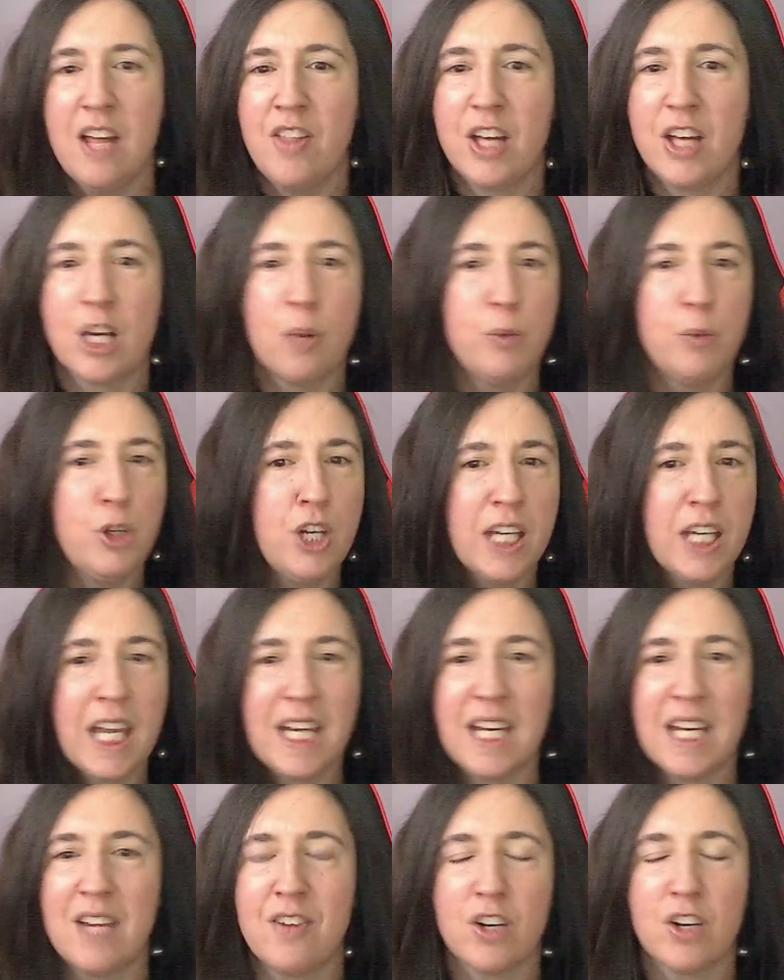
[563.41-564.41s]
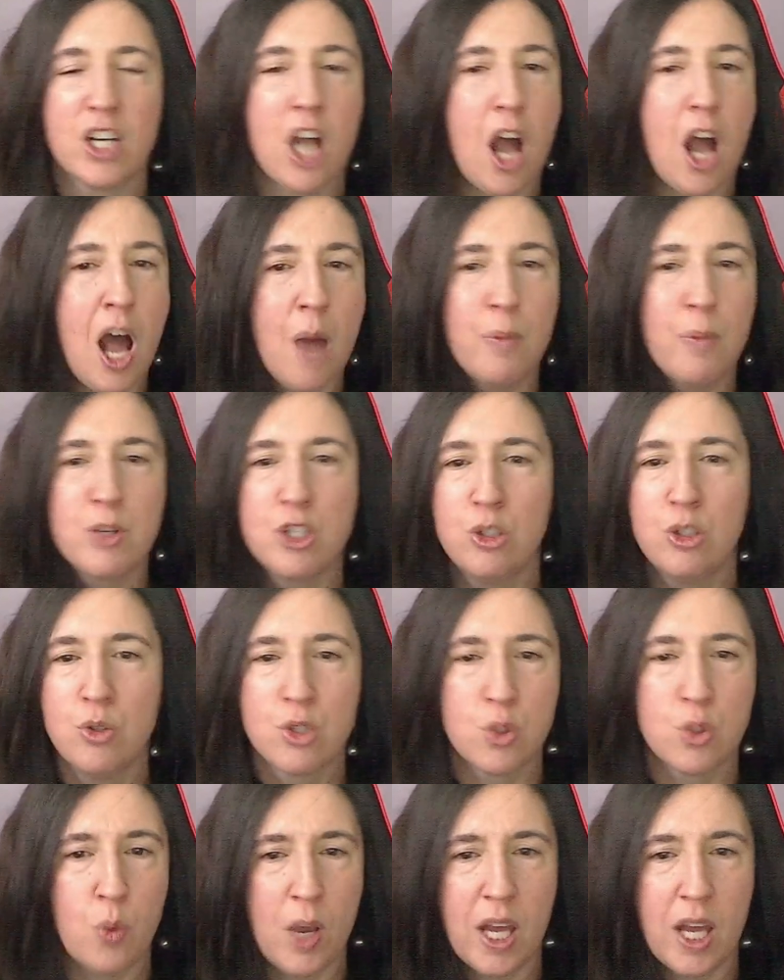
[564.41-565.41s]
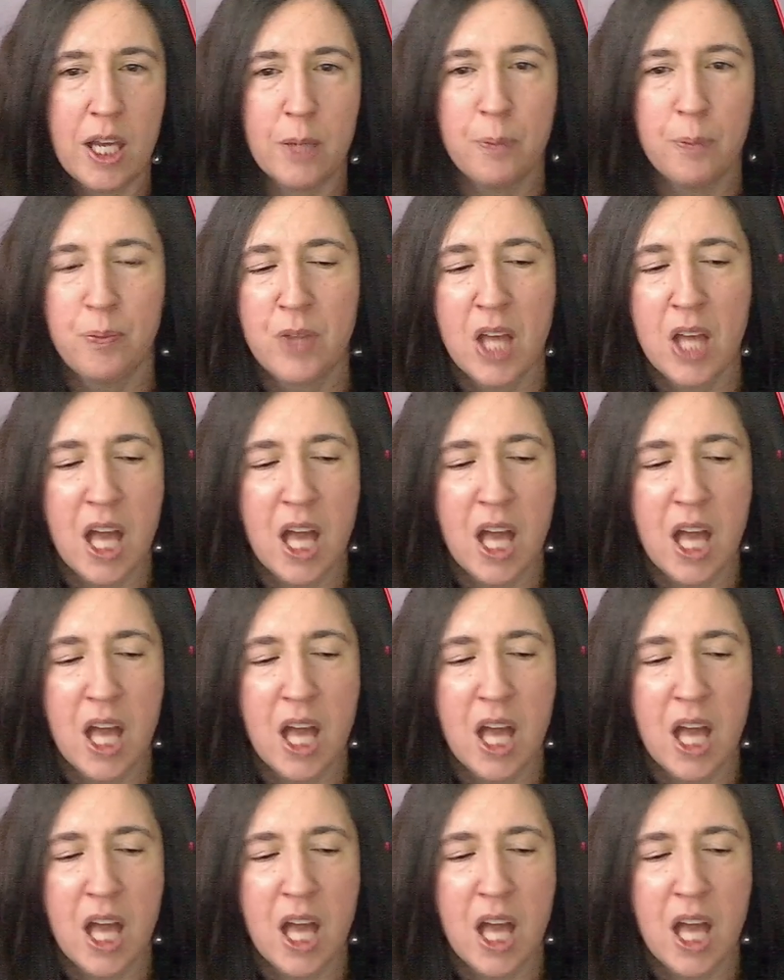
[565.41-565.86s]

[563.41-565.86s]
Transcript: They communicate in a very obtuse way.